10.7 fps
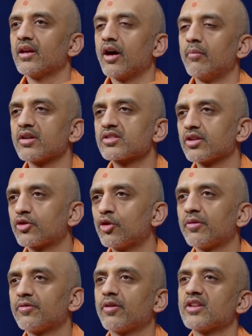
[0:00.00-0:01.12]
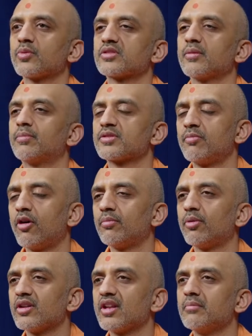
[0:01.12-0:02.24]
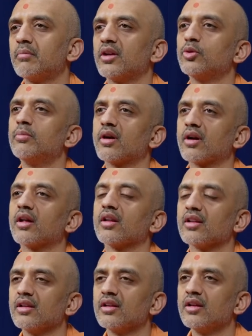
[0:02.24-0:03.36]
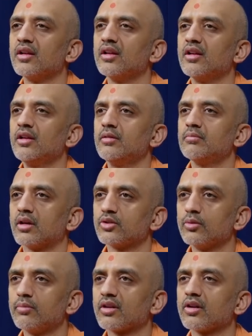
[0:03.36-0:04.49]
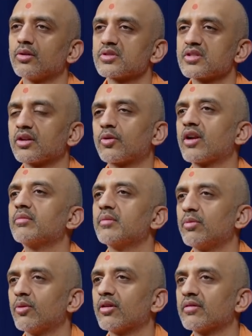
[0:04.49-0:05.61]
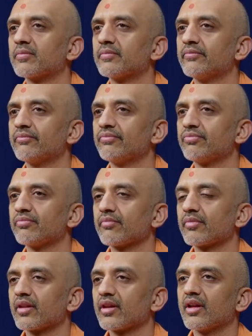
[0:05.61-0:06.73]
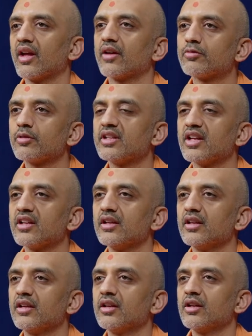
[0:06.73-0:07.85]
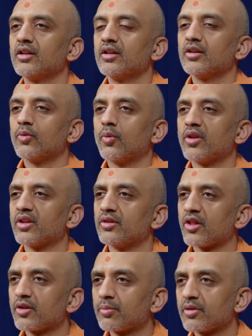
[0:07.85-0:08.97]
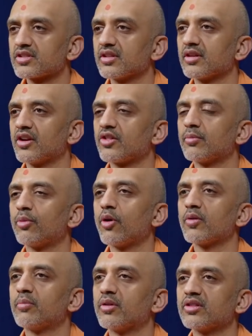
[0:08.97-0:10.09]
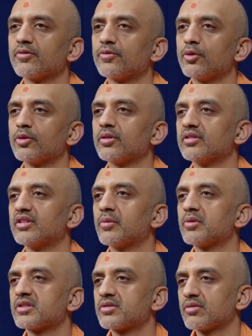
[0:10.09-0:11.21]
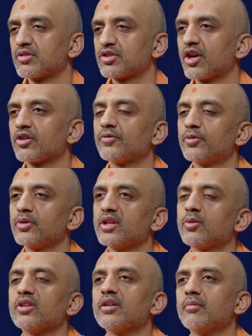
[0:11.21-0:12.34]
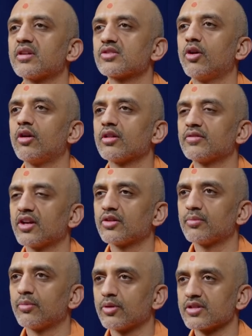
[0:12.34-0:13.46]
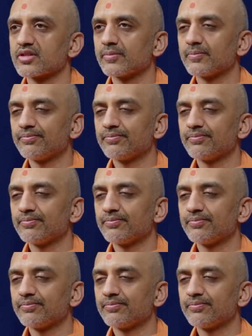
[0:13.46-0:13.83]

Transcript: Amongst the group of friends was a small boy named Madhu Mangal. Madhu Mangal was incredibly poor. Every day, when another person, another boy would bring the food, they would share the food equally amongst all of the other boys.